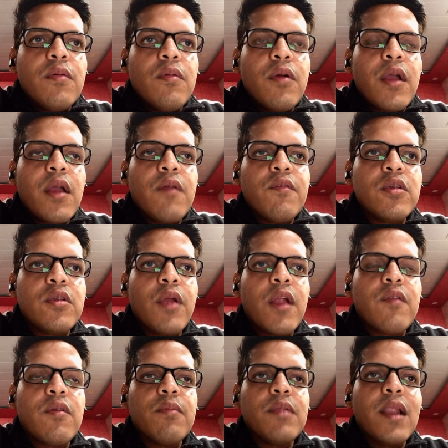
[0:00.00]
the lab.
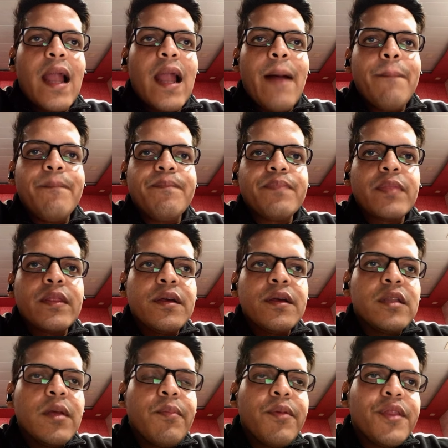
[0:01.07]
This is the predicted
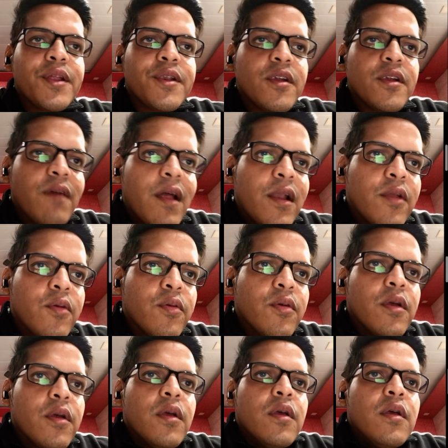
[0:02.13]
value. The
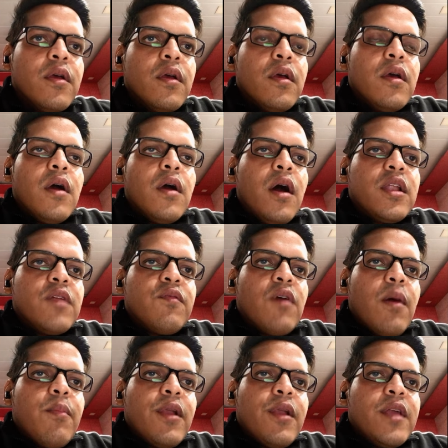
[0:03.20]
formula is 1.5
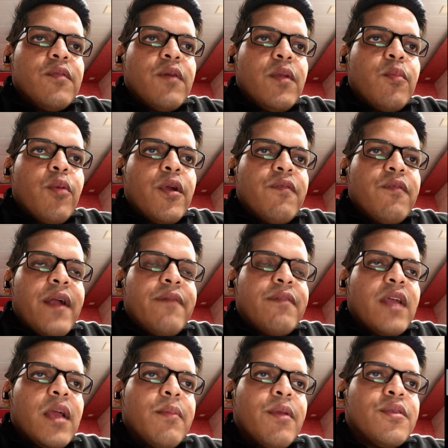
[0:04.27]
times SCO3
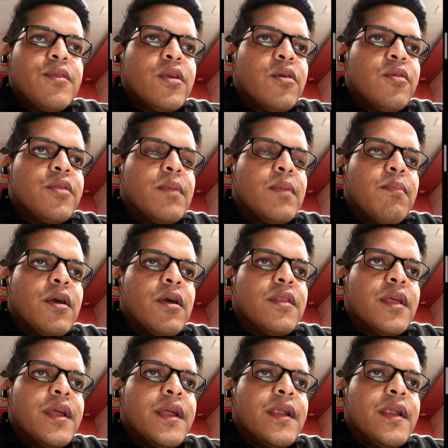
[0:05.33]
plus 8 plus
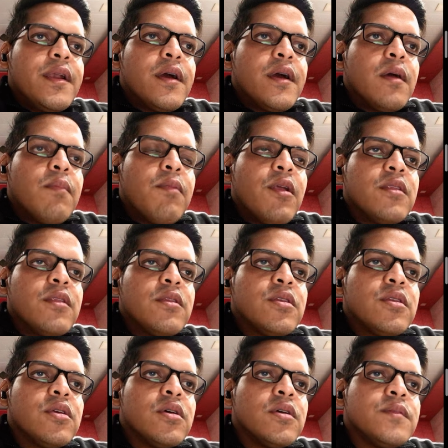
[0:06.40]

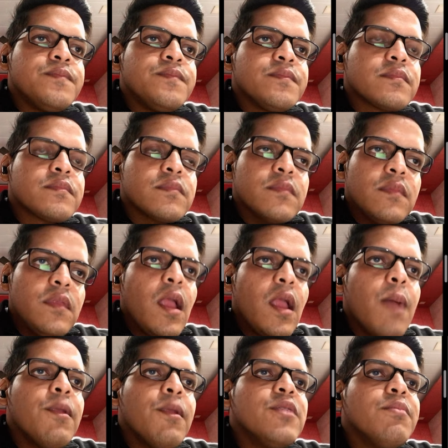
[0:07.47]
plus minus
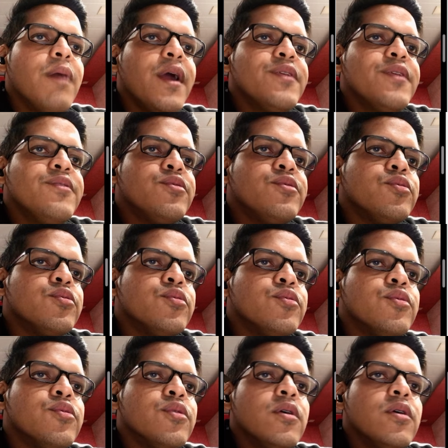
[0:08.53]
2.
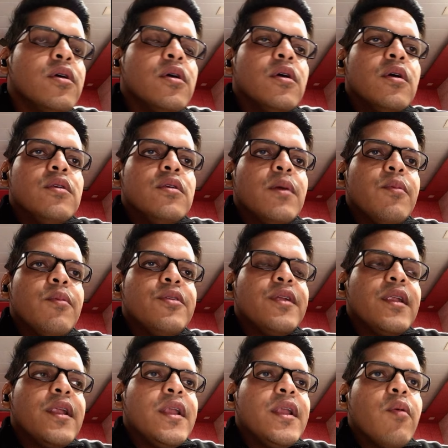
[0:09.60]
Supposedly in question they
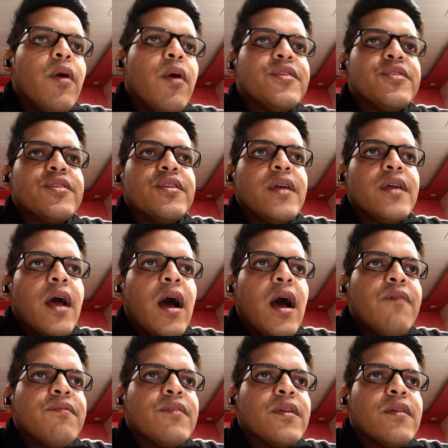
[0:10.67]
have given the